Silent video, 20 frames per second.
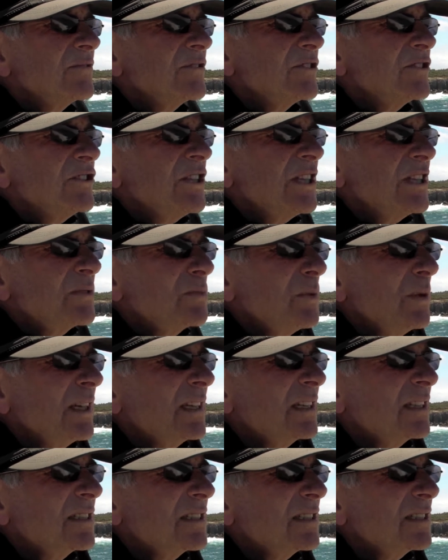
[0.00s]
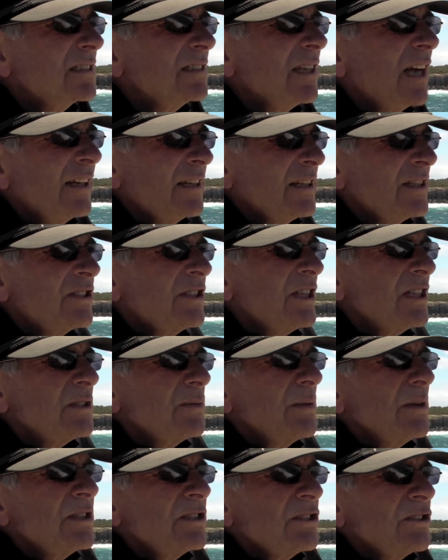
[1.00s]
6 weeks, I did
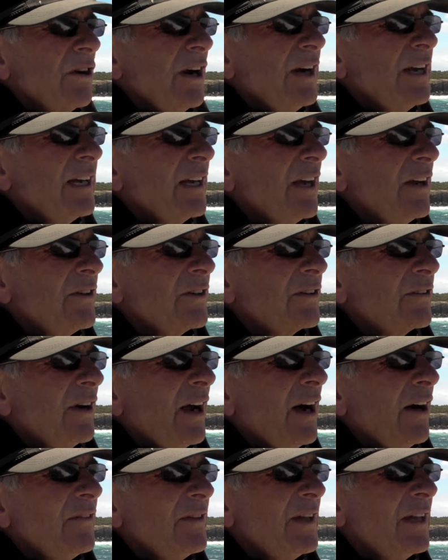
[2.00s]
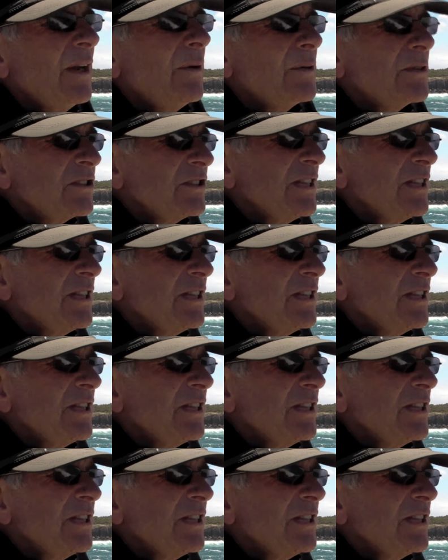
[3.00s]
6 weeks training underground, then I was